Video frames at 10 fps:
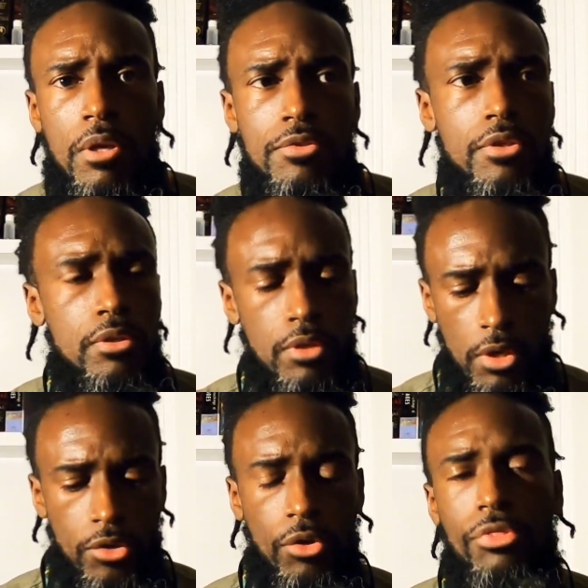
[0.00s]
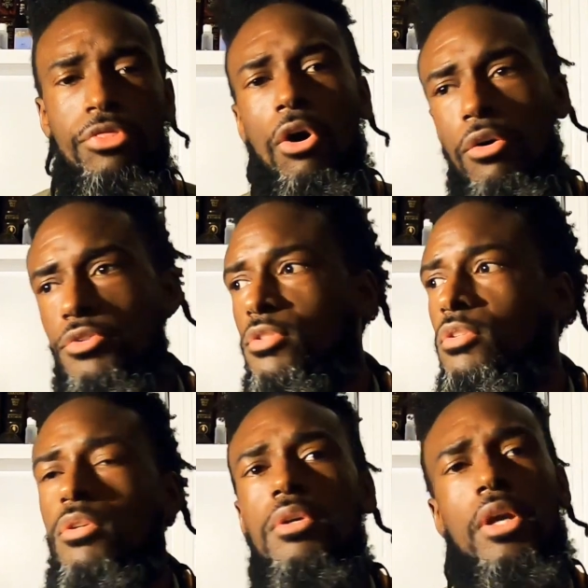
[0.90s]
That's it. Your thoughts
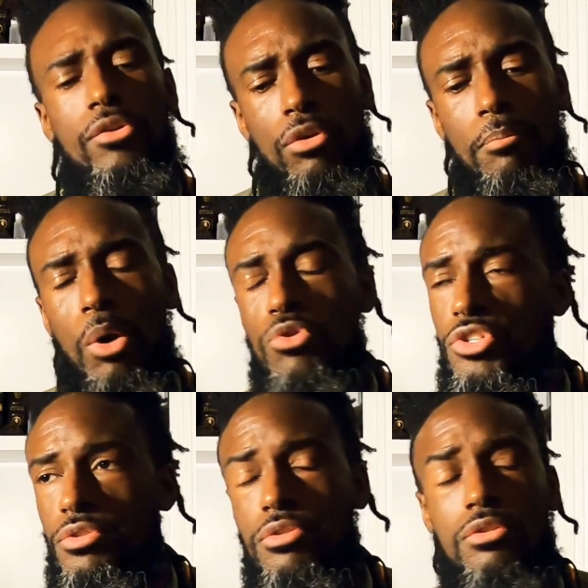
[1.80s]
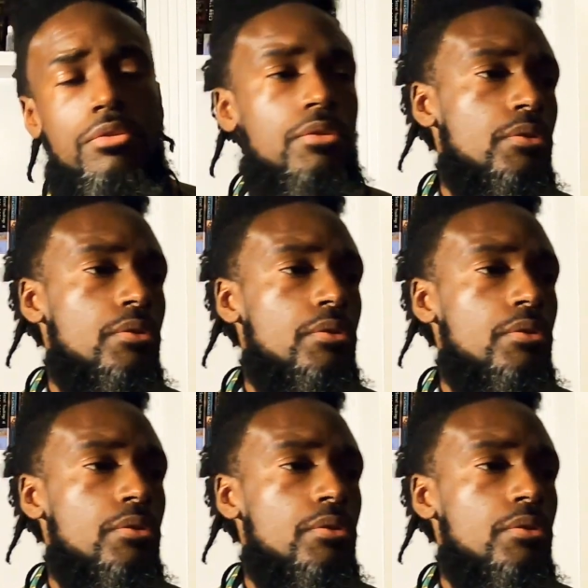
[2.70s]
and your emotions,